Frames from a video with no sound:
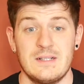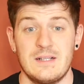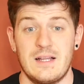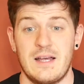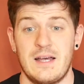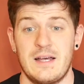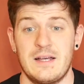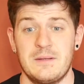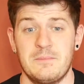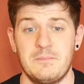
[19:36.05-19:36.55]

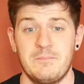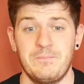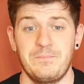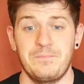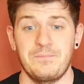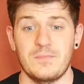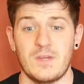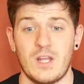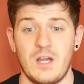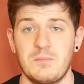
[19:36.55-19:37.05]

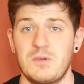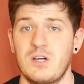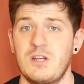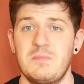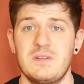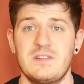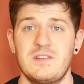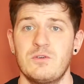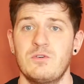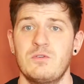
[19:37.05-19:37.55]
I'm going to
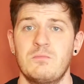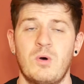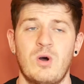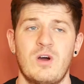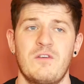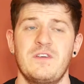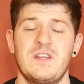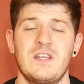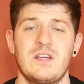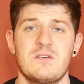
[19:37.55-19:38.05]
be doing
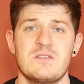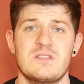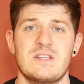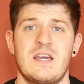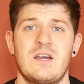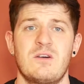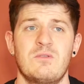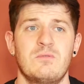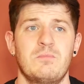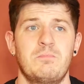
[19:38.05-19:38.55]
more videos
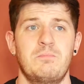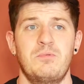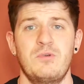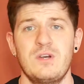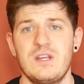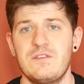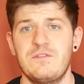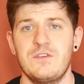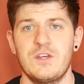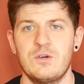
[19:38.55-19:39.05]
now,
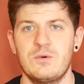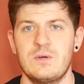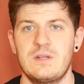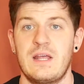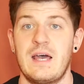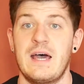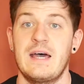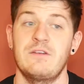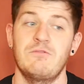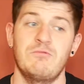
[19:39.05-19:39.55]
previewing
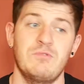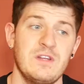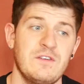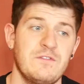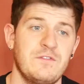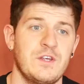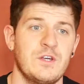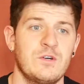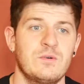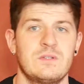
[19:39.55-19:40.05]
and
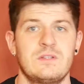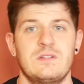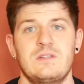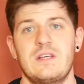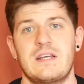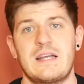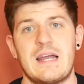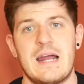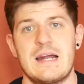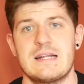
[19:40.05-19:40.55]
reviewing
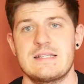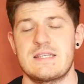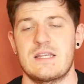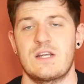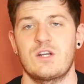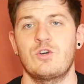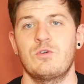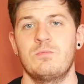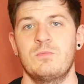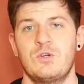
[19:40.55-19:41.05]
the cards that
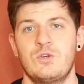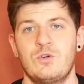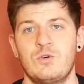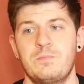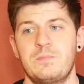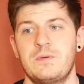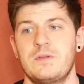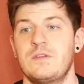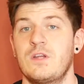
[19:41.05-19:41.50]
are coming up.